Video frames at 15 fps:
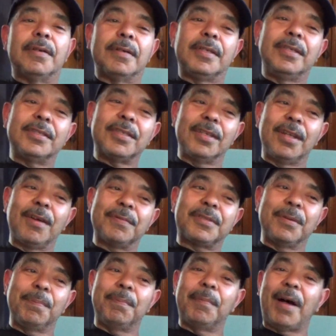Used to love
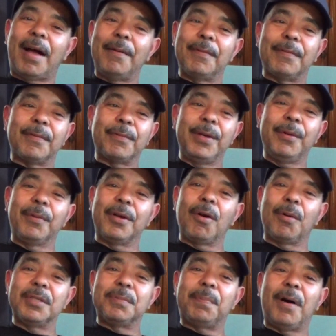to, we would
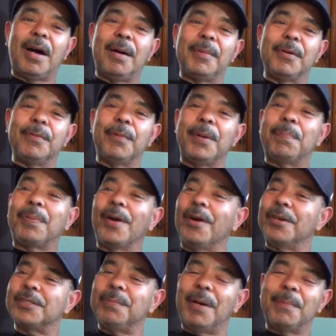always bomb with
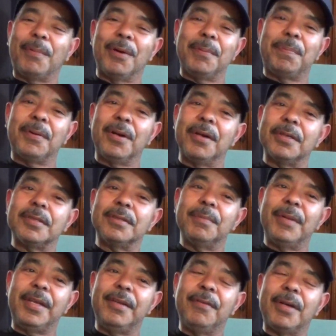Perks, my boy Perks,
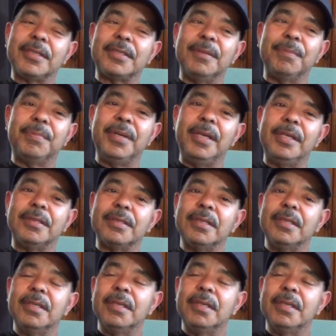may he rest in peace,